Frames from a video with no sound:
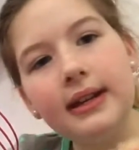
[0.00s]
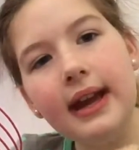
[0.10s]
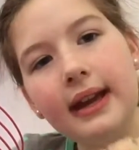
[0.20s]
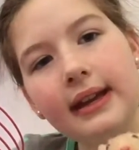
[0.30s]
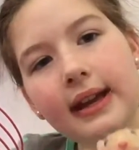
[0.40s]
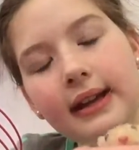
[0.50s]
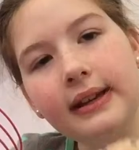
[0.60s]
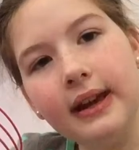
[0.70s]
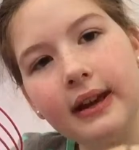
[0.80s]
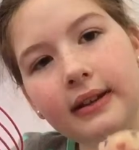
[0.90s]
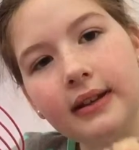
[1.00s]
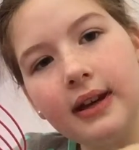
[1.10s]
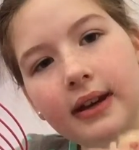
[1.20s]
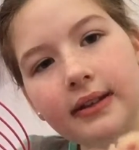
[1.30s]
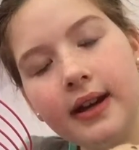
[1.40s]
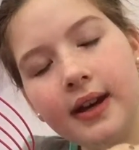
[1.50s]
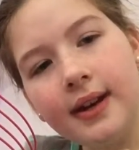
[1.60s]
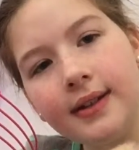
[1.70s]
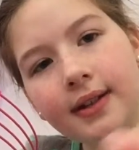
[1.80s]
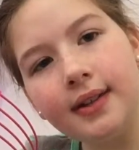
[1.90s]
Yeah, yeah, yeah, yeah,
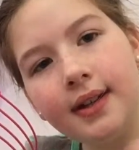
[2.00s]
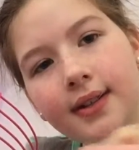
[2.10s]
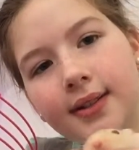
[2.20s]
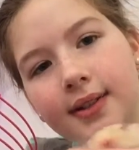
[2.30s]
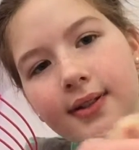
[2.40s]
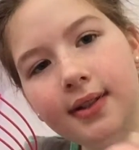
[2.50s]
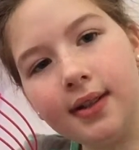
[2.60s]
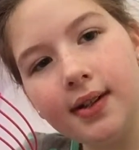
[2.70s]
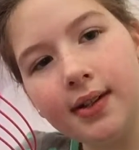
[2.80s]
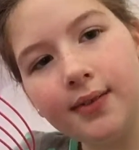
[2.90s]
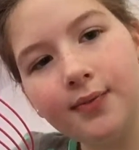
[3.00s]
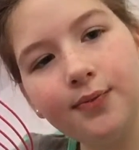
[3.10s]
yeah, yeah, yeah, yeah, yeah.